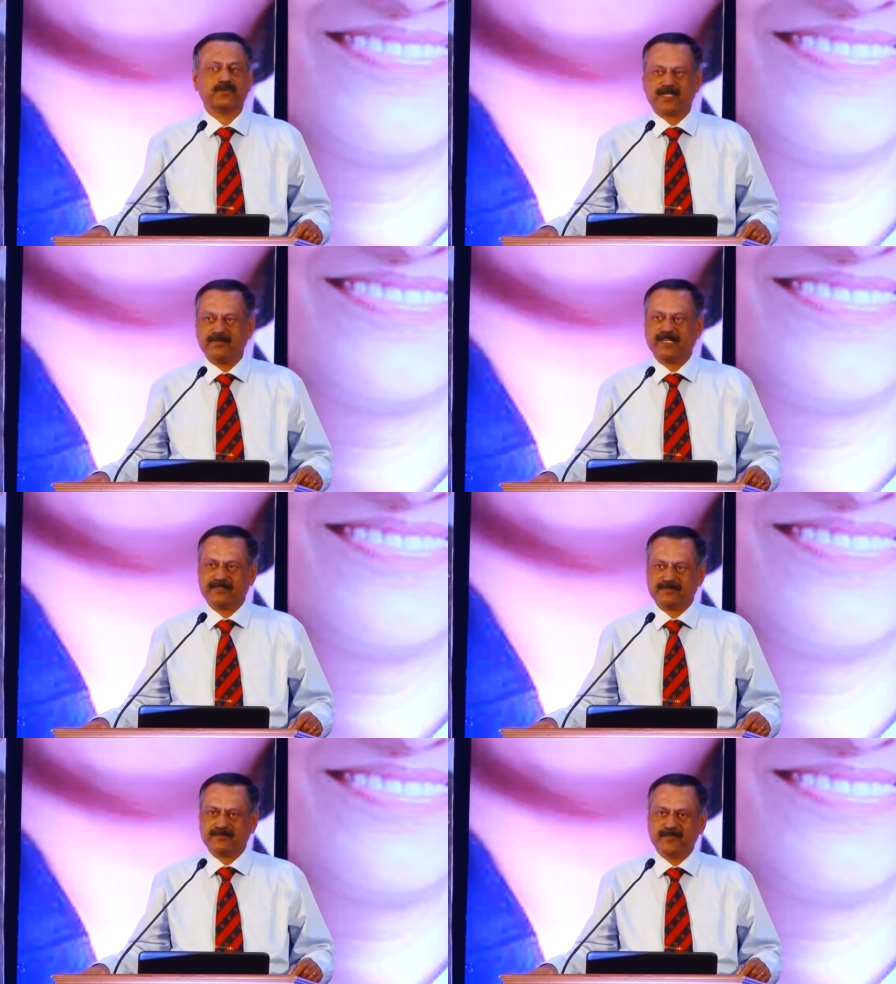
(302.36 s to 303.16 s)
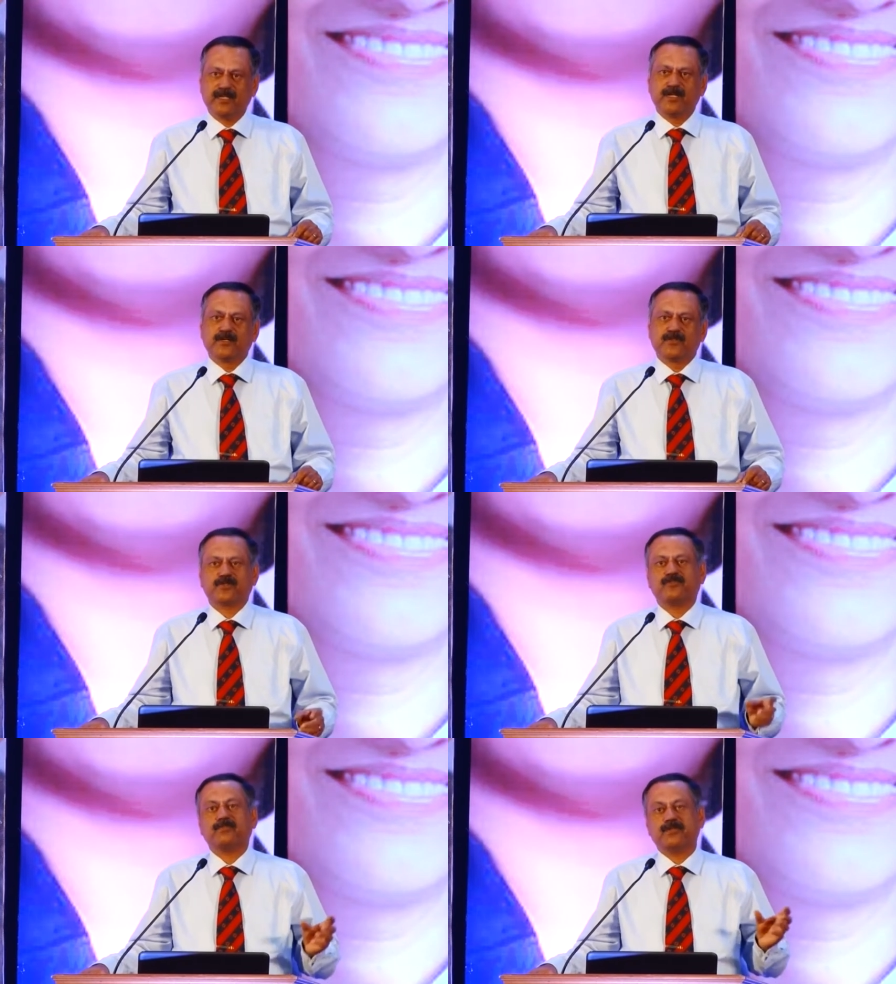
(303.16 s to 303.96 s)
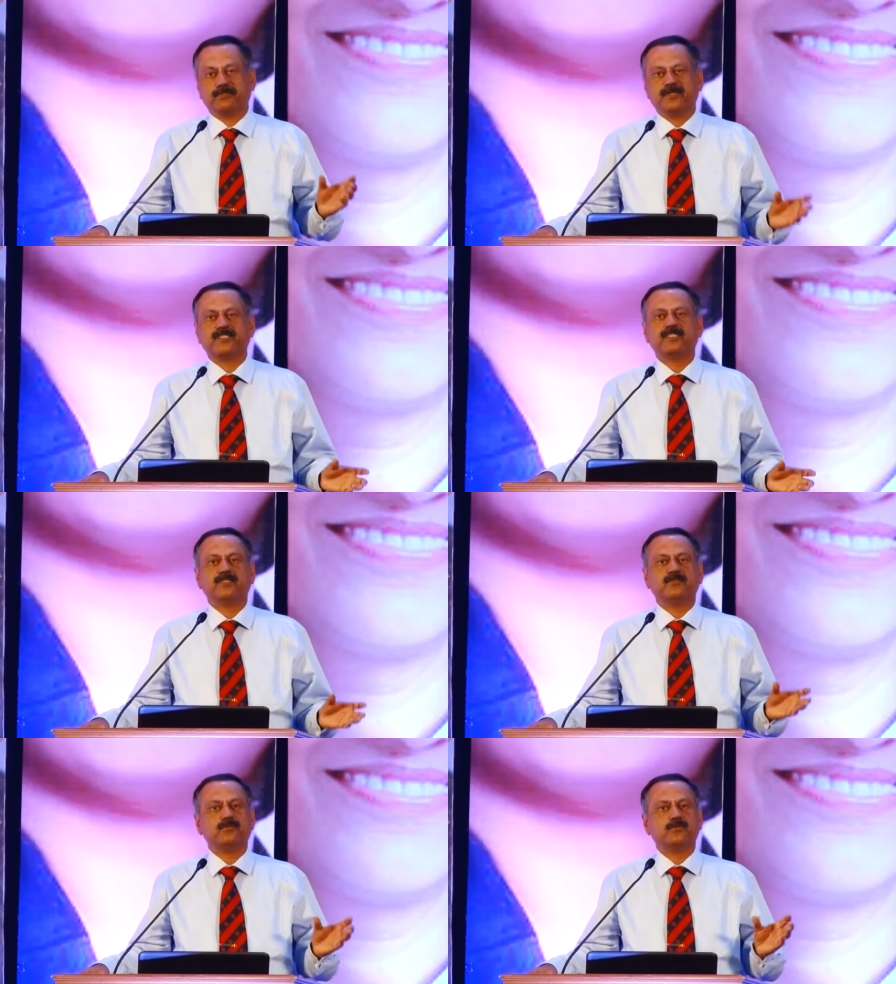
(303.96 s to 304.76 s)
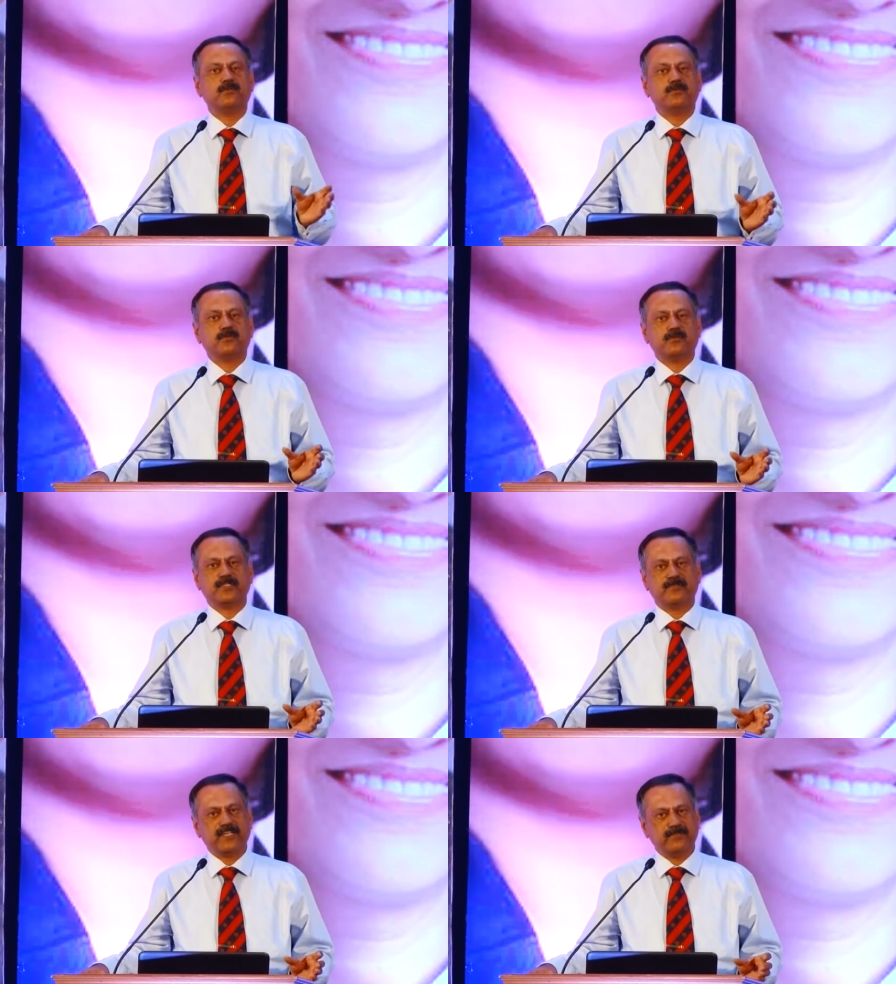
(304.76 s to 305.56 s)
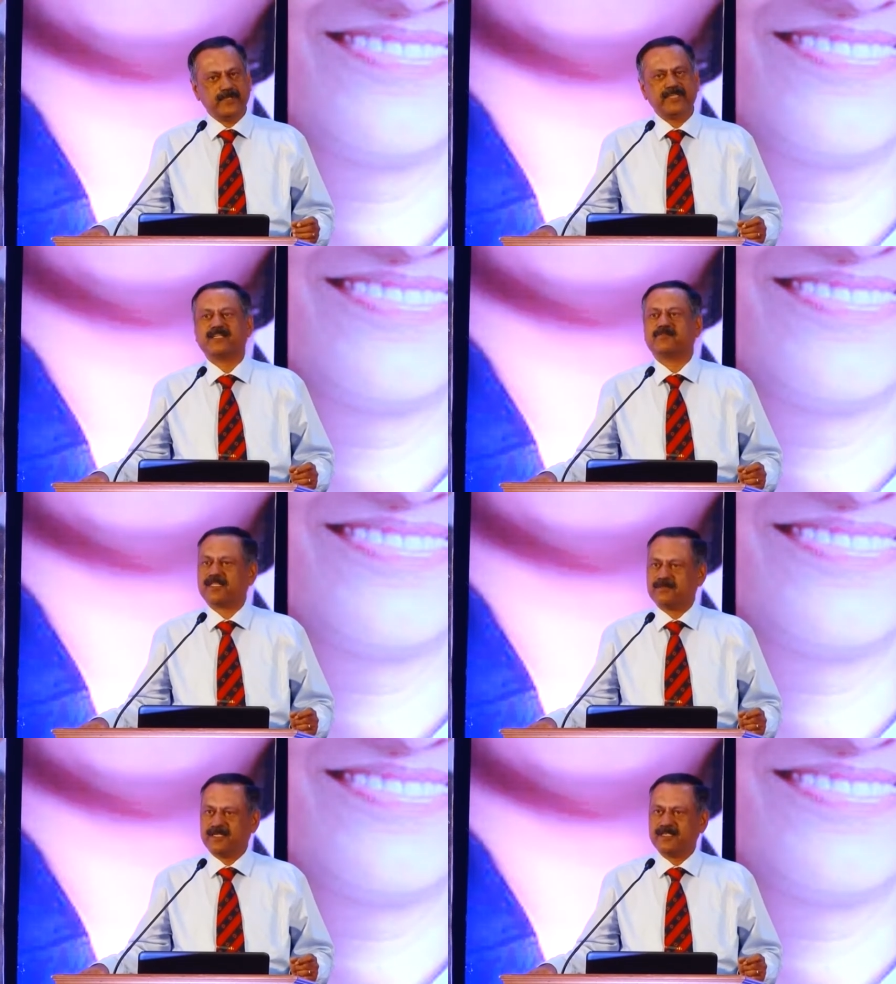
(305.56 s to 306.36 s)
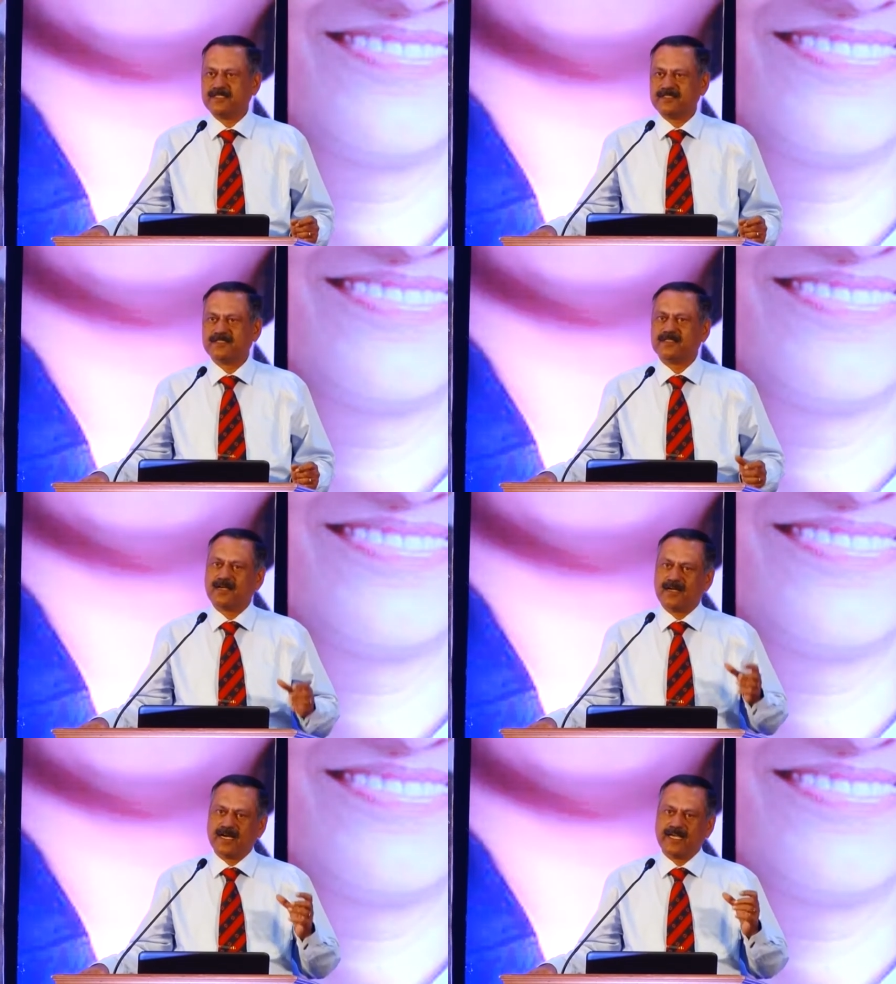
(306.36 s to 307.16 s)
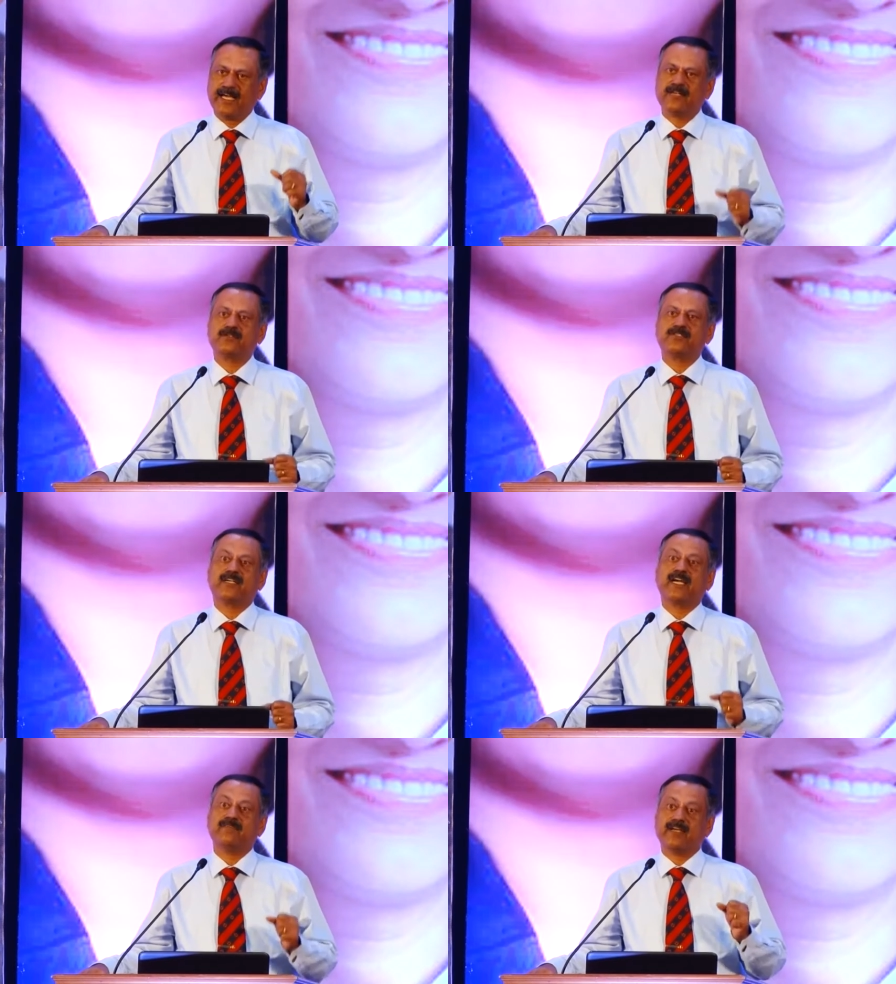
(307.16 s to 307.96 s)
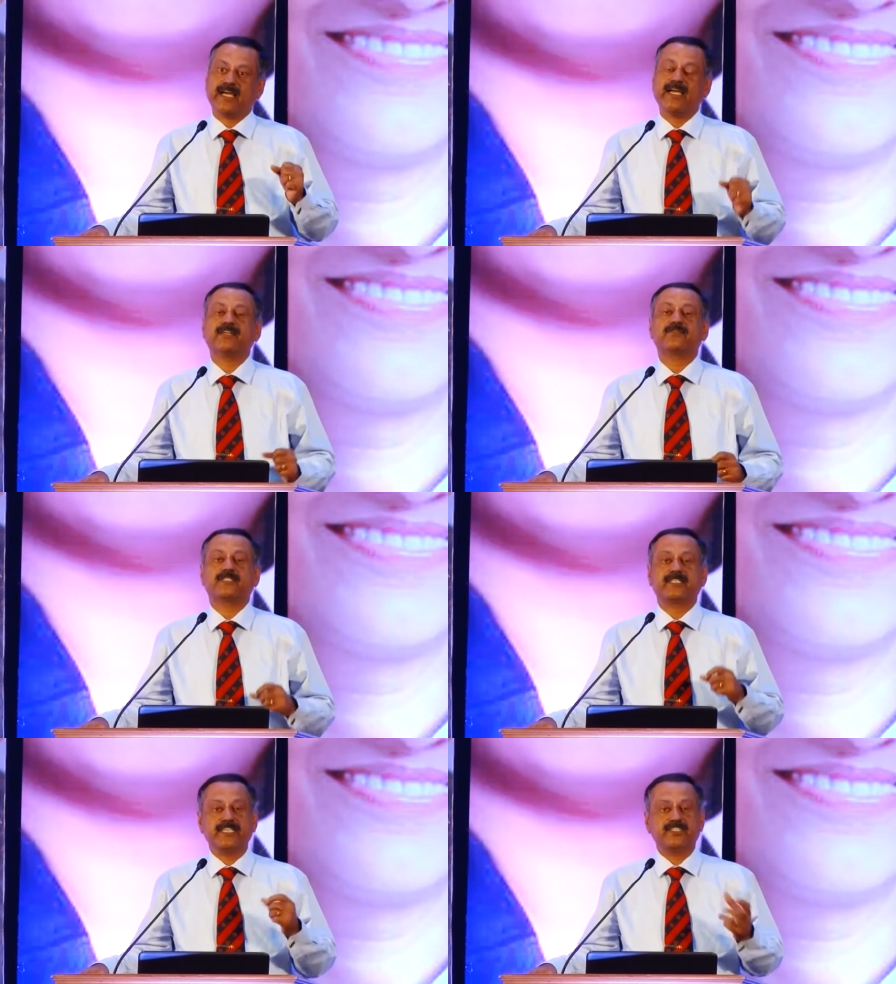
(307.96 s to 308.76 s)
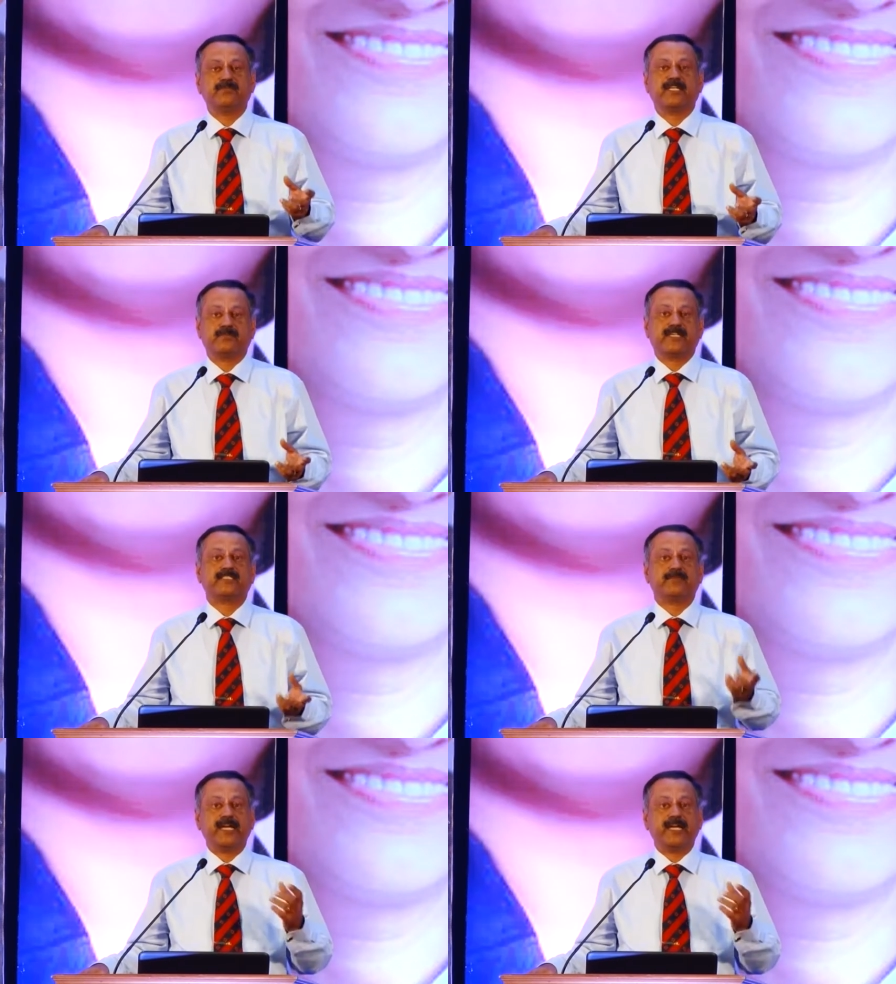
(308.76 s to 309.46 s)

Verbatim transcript: who were coming. So from a person who was very weak in mathematics, I had to strive and I had to teach mathematics.